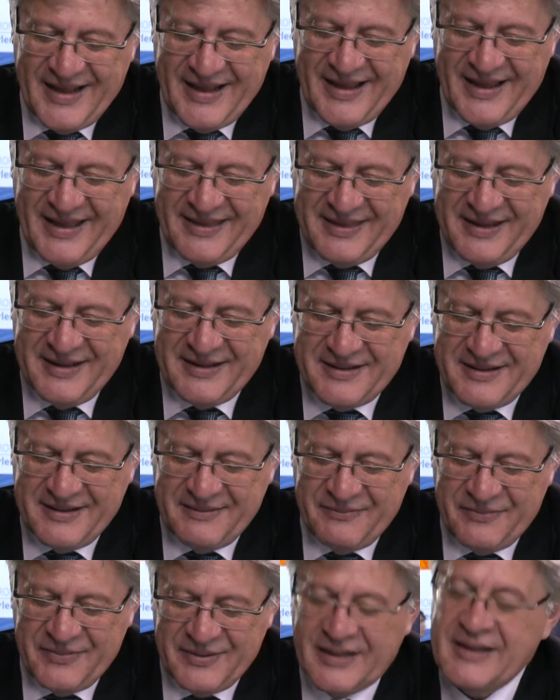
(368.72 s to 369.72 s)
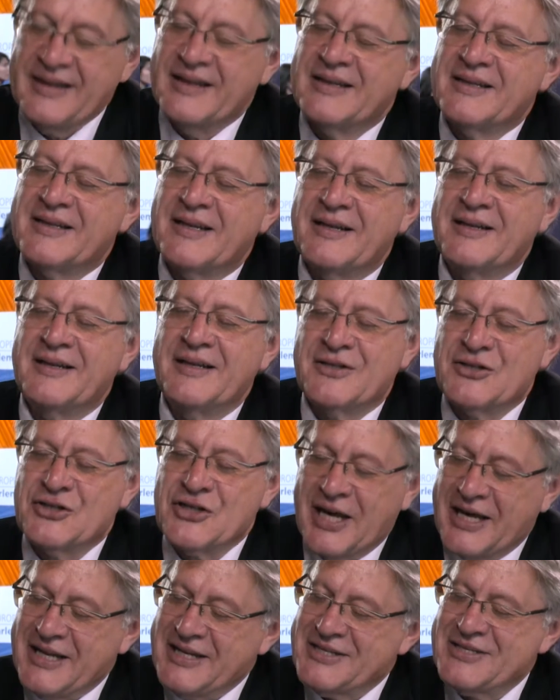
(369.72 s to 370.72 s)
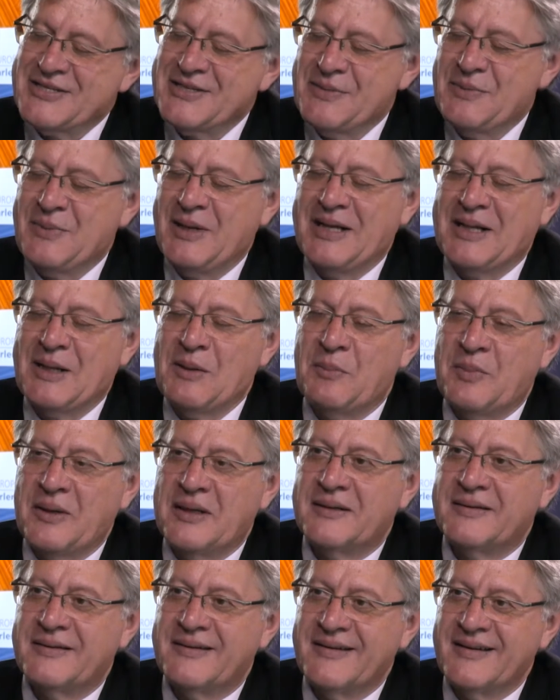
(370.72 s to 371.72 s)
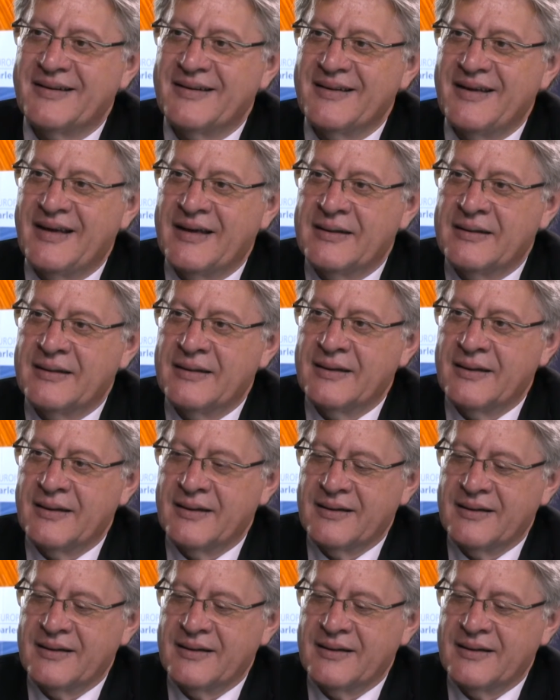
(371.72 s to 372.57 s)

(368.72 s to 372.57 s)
I think that it changed a little bit, and